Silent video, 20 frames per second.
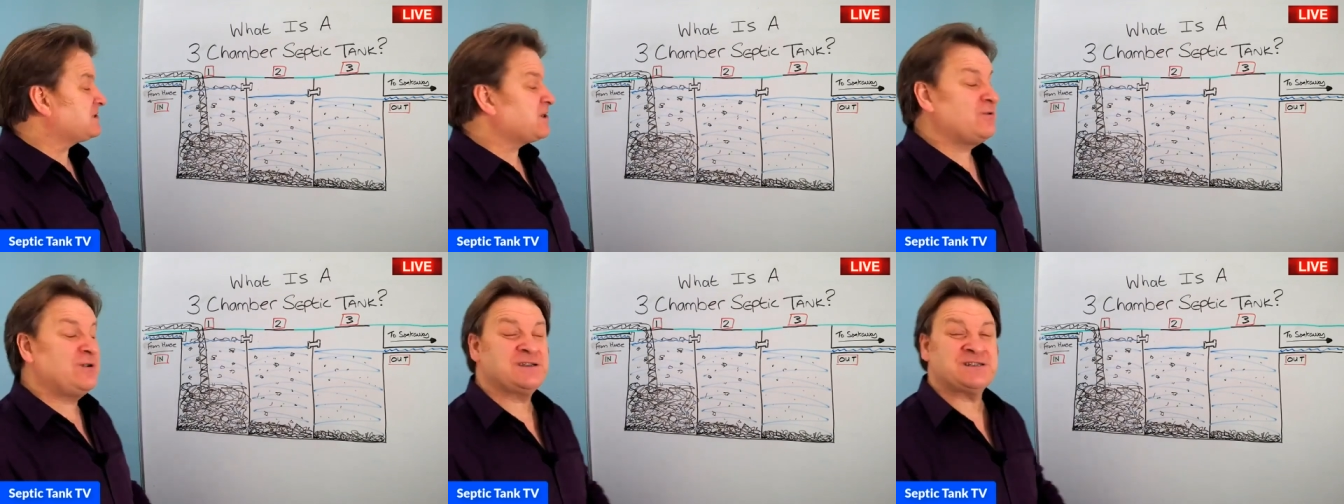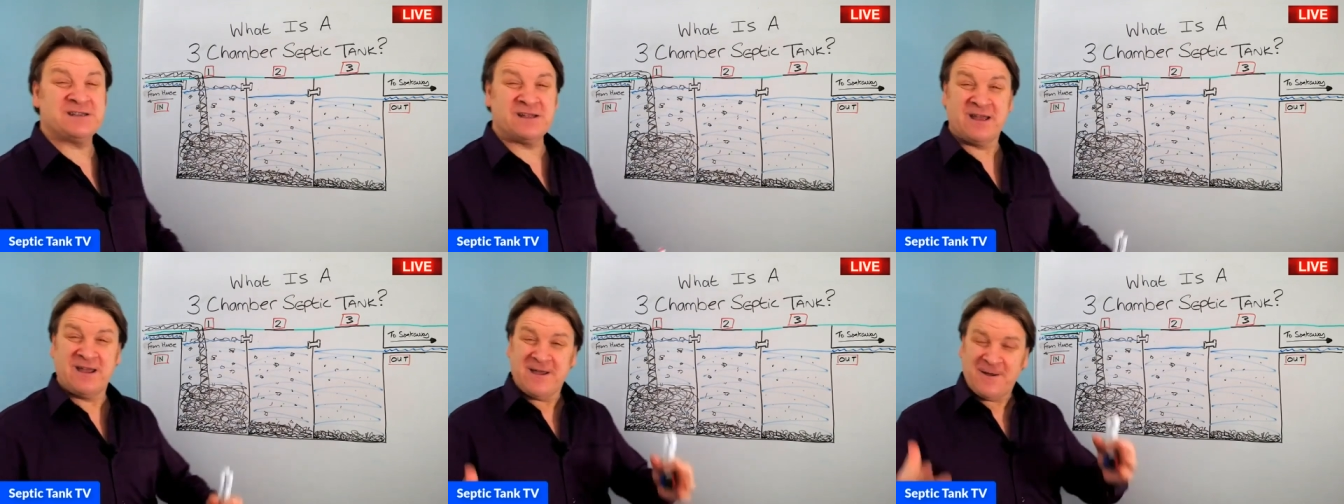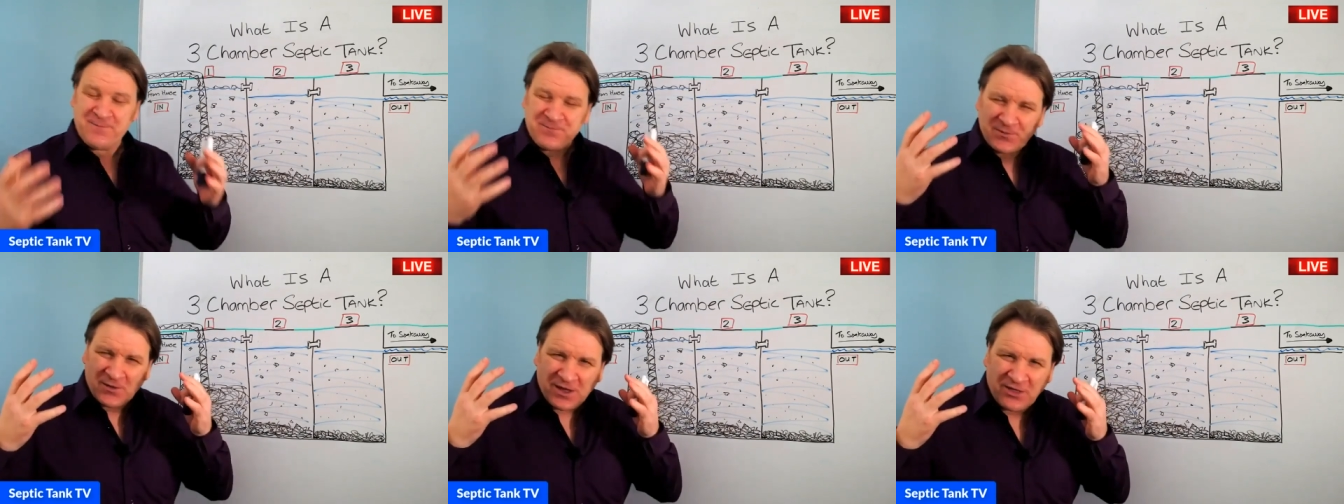So listen,
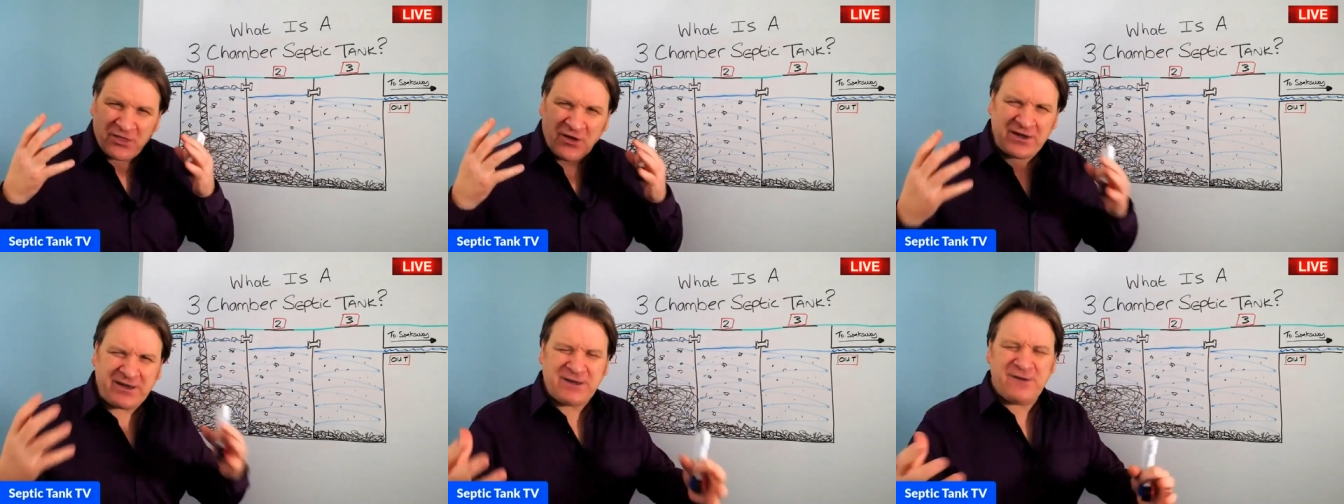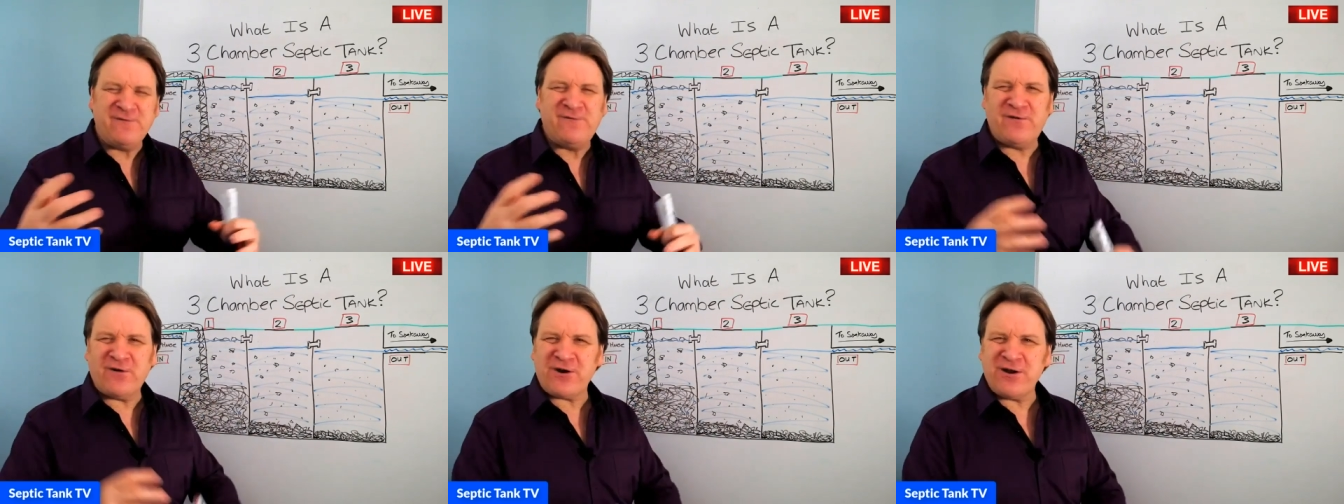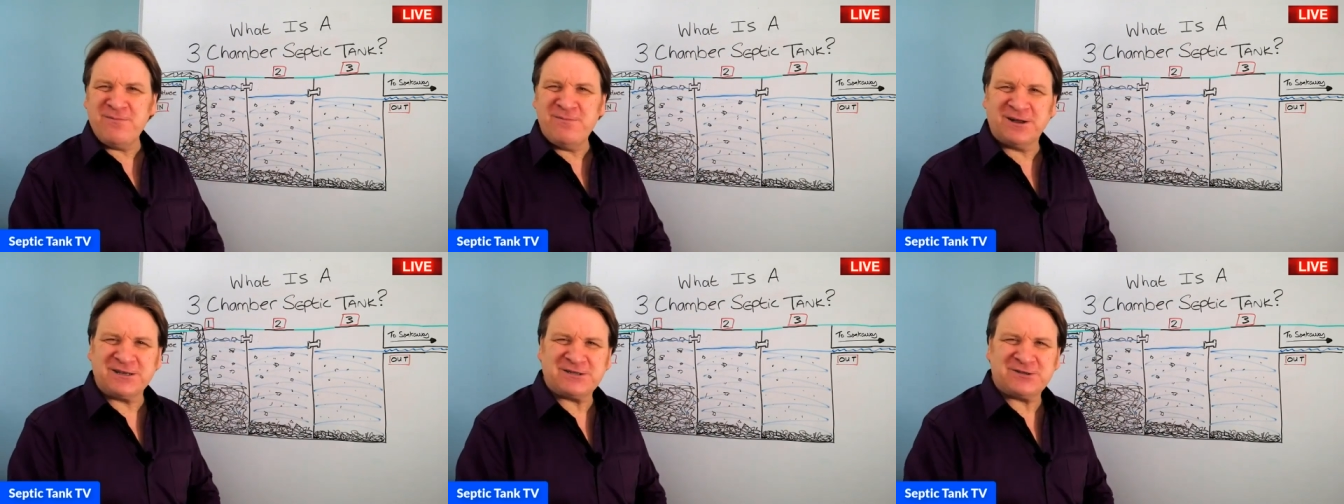thank you
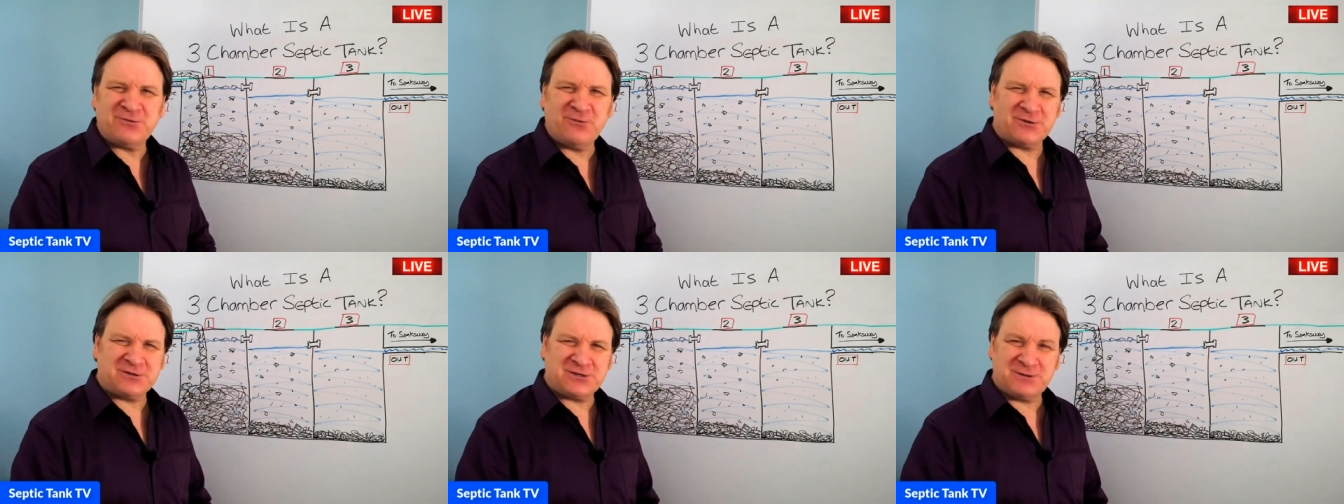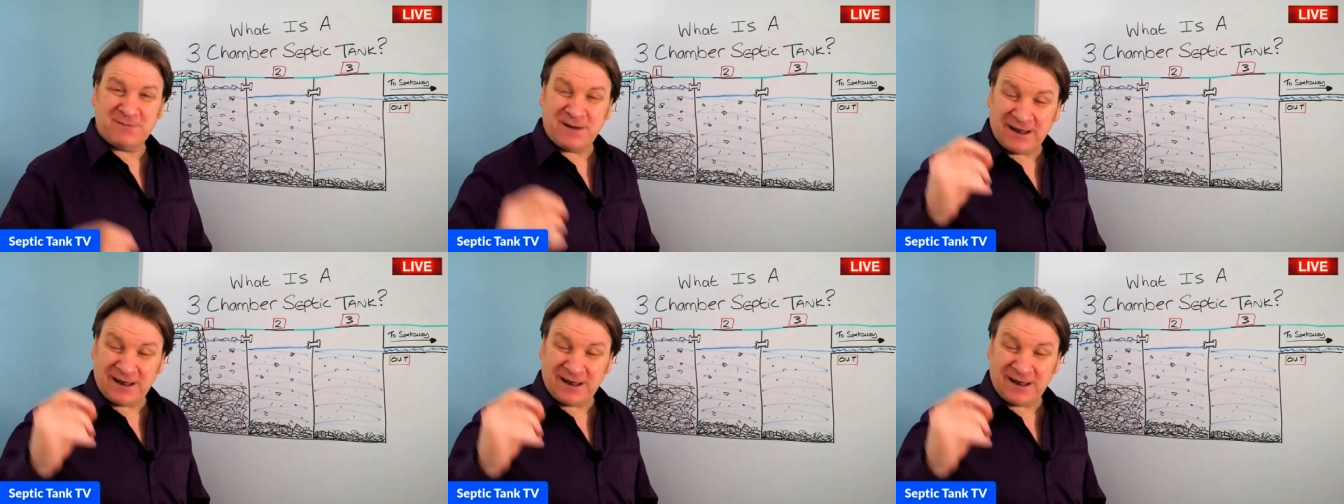very much for watching